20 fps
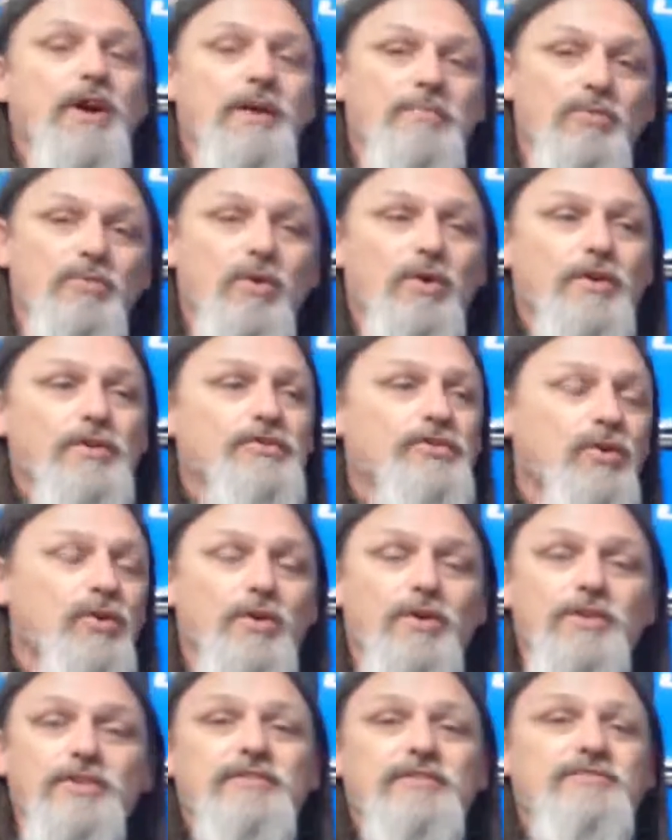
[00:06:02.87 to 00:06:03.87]
and more
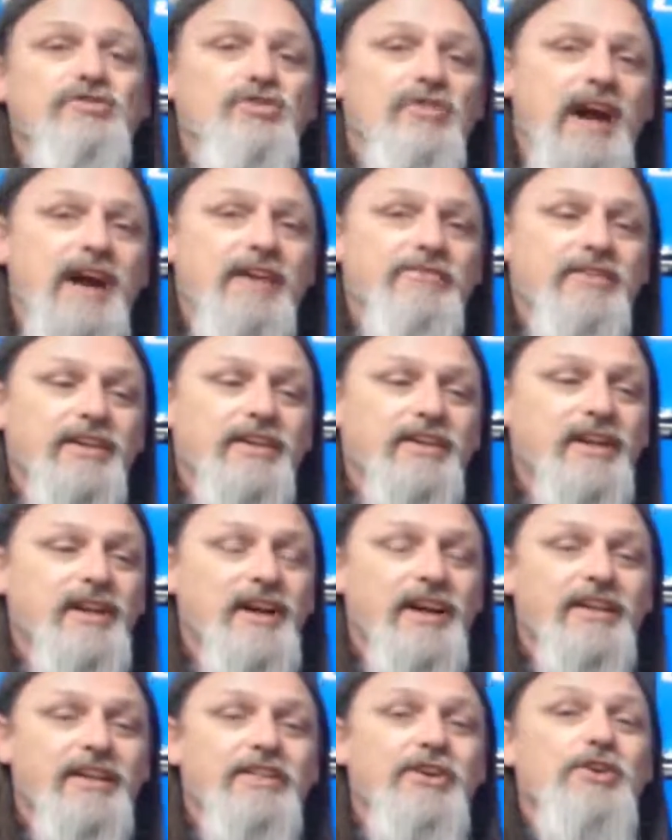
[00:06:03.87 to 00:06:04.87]
doors of traffic
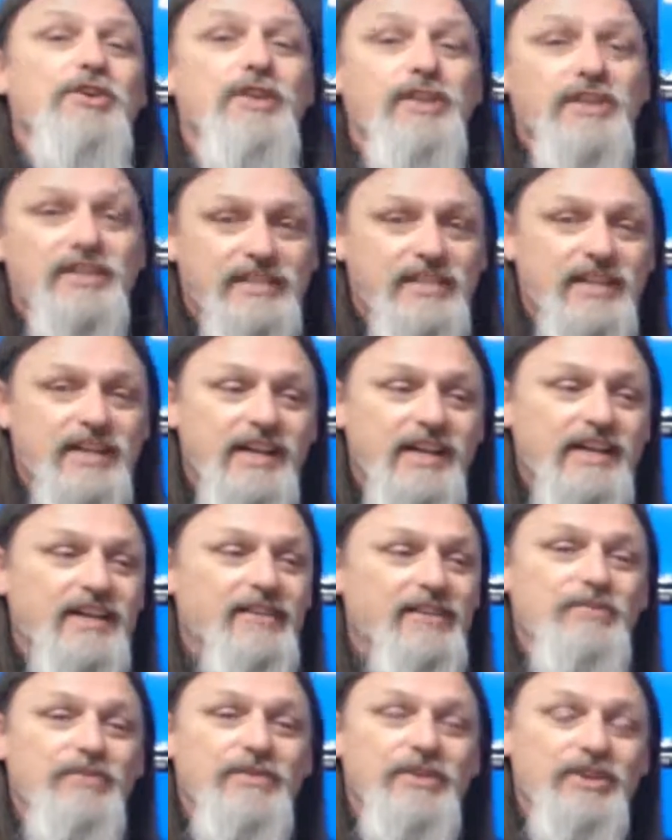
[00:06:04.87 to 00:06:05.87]
that are going to
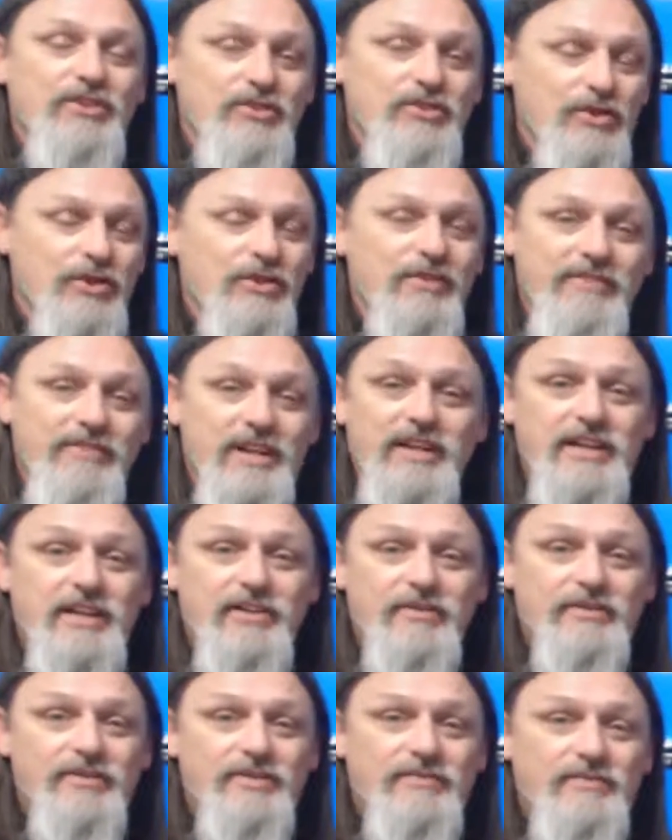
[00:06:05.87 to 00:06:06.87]
see your
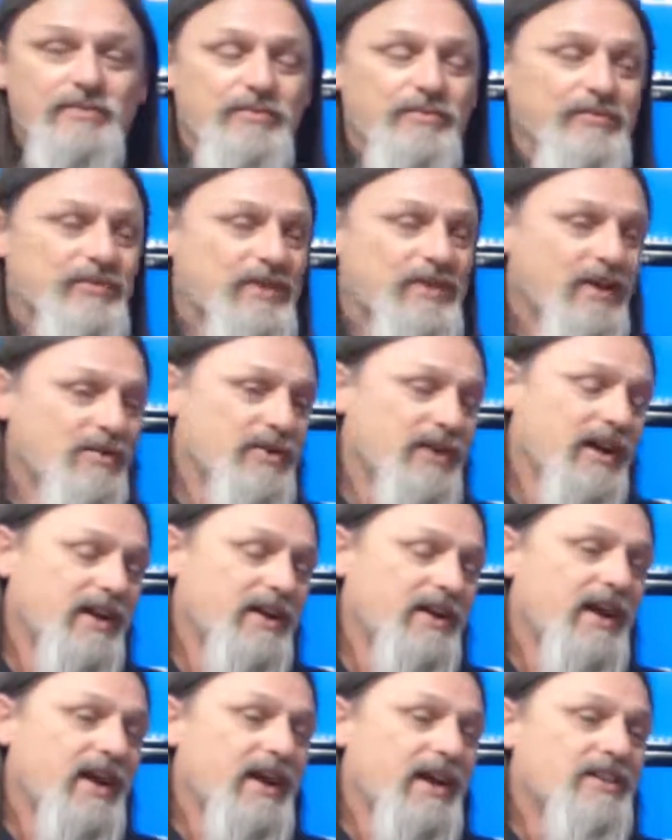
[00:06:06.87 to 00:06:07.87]
videos. Okay,
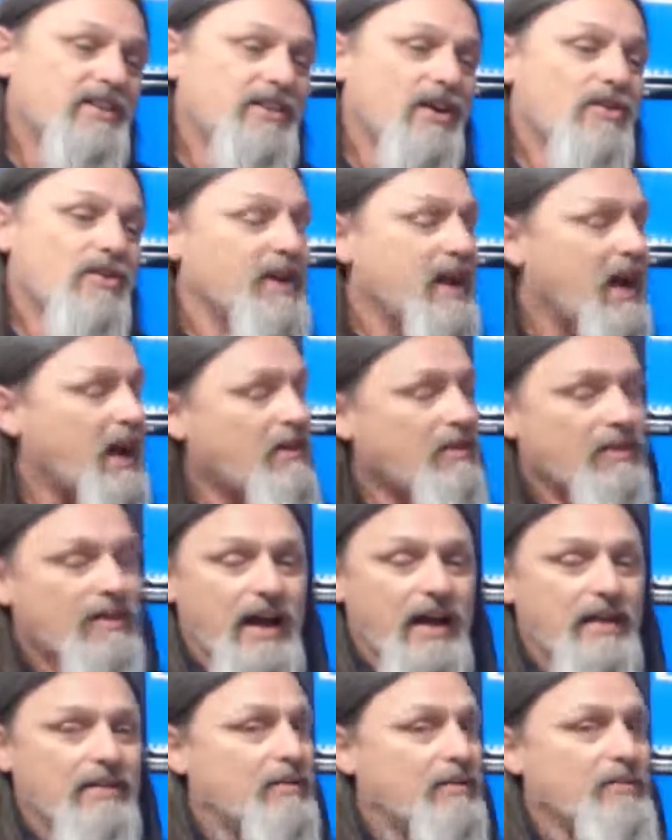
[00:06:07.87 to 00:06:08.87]
so now
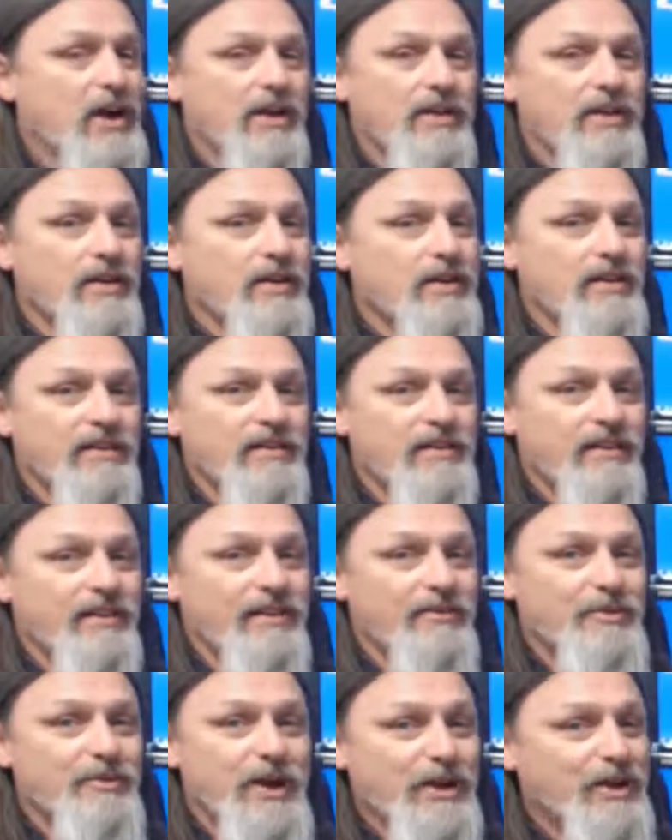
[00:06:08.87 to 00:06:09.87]
I'm not gonna
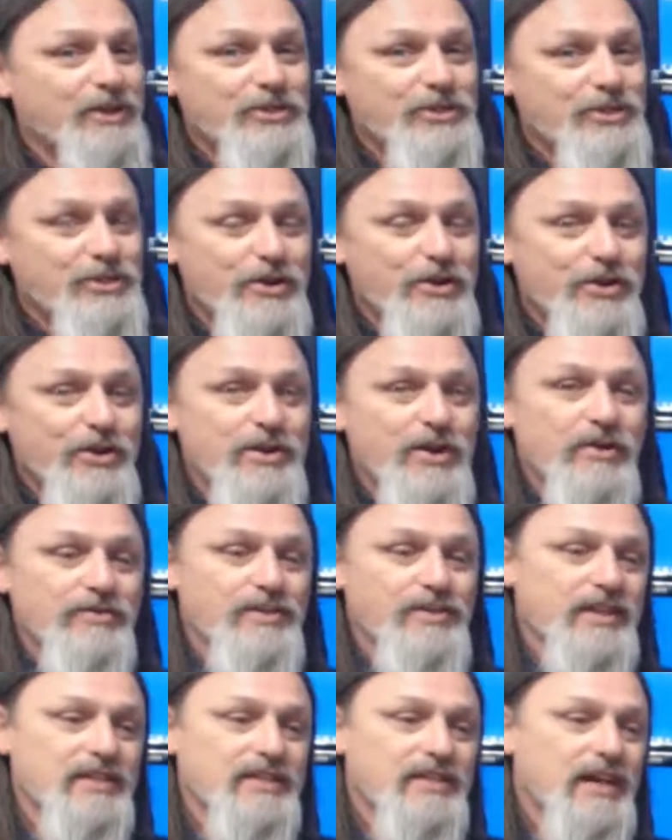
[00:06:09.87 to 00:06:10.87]
sugarcoat
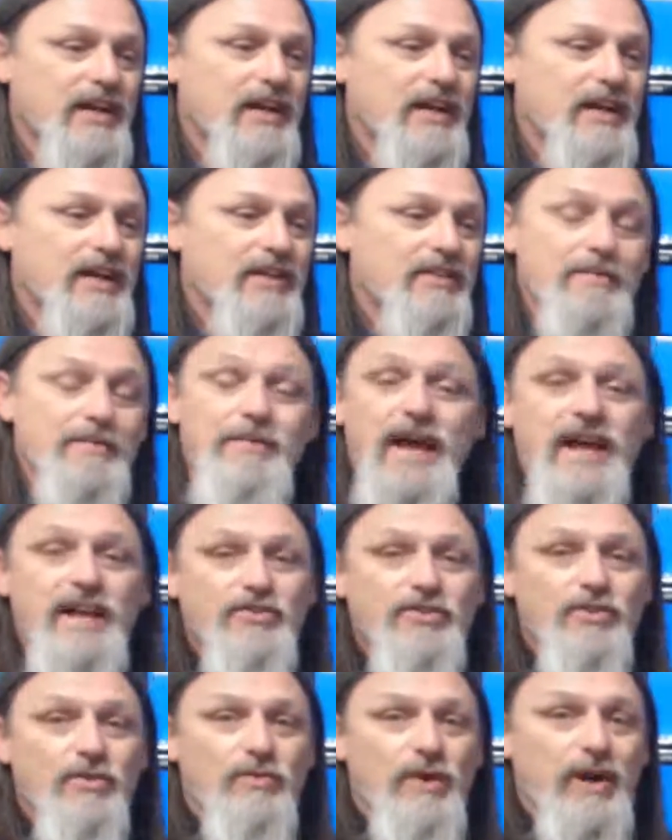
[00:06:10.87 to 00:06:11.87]
this. The
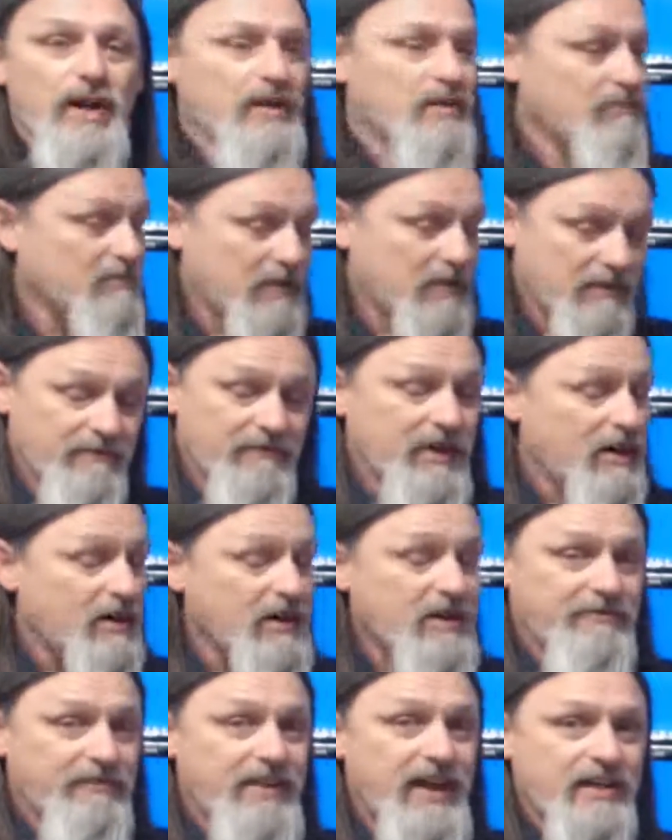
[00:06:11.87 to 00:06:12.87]
manual way,
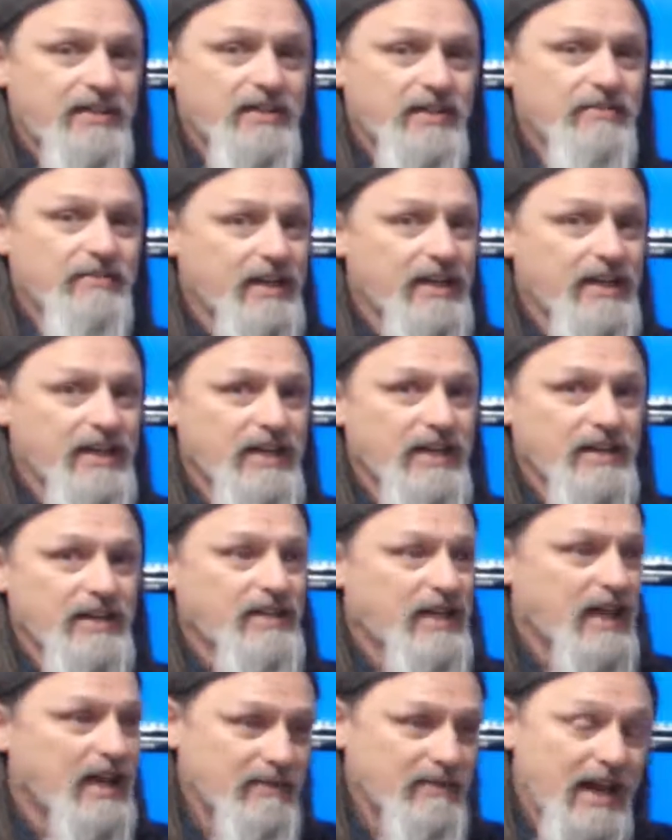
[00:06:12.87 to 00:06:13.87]
very effective. It
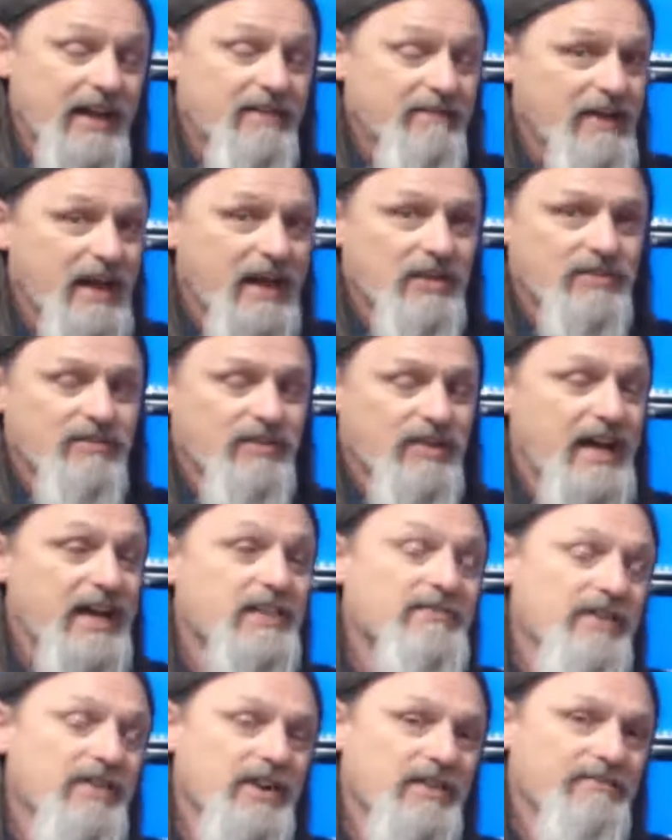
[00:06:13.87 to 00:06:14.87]
is. I can vouch for
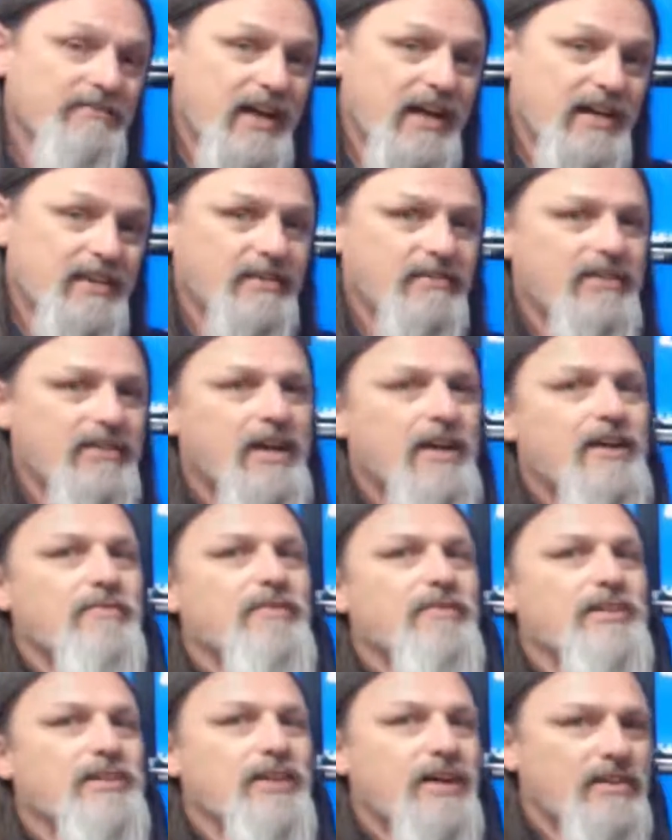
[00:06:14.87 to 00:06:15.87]
that. It's very effective,
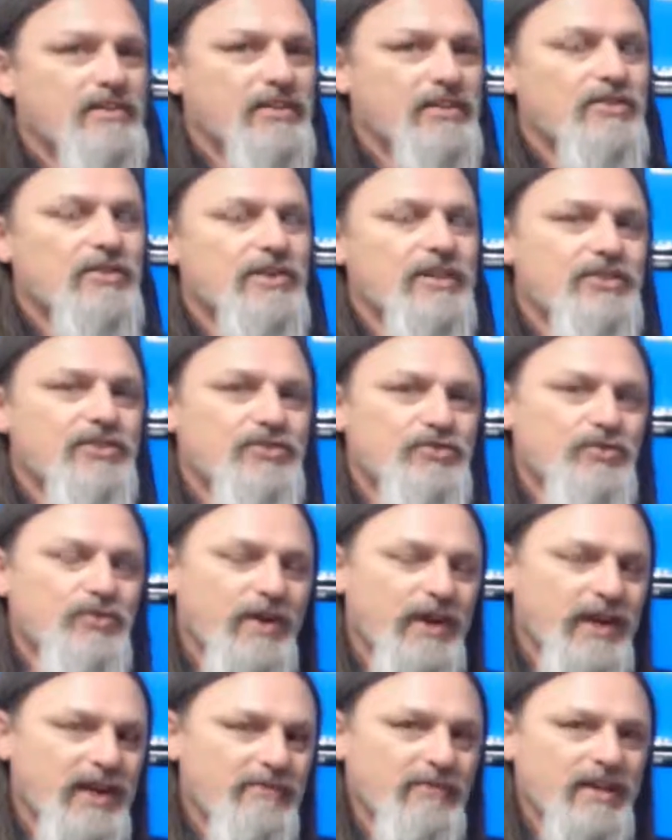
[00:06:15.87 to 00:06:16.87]
but it's also
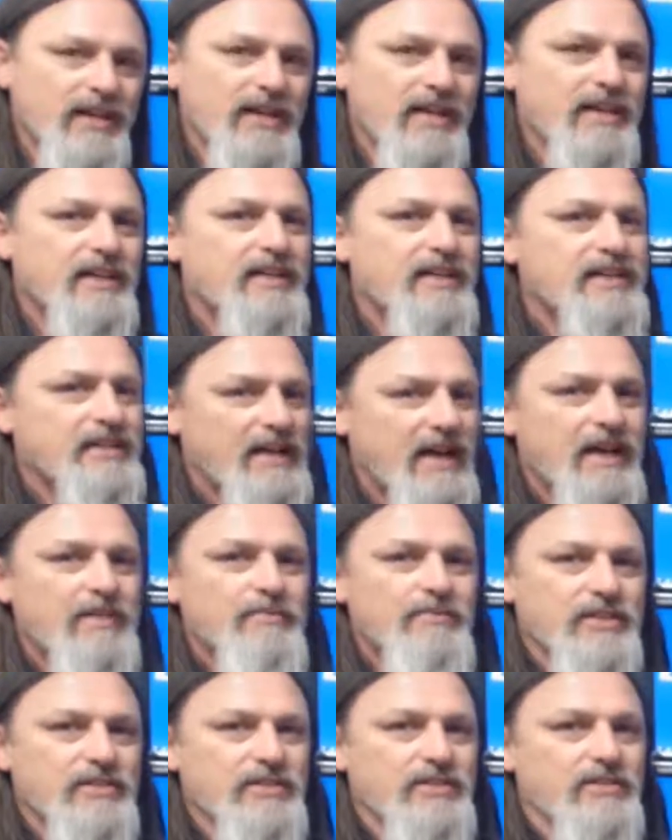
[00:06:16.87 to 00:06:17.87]
extremely
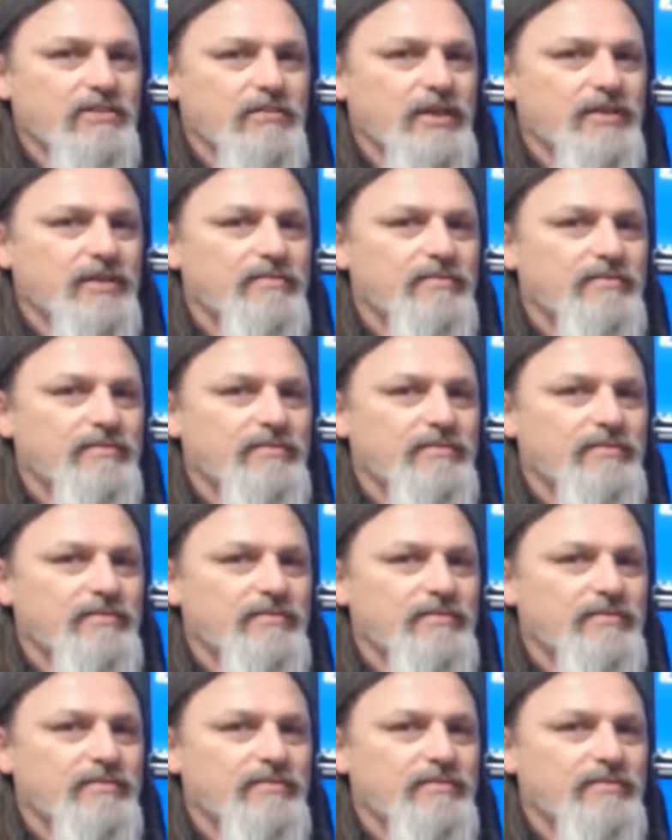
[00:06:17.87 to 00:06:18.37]
time consuming,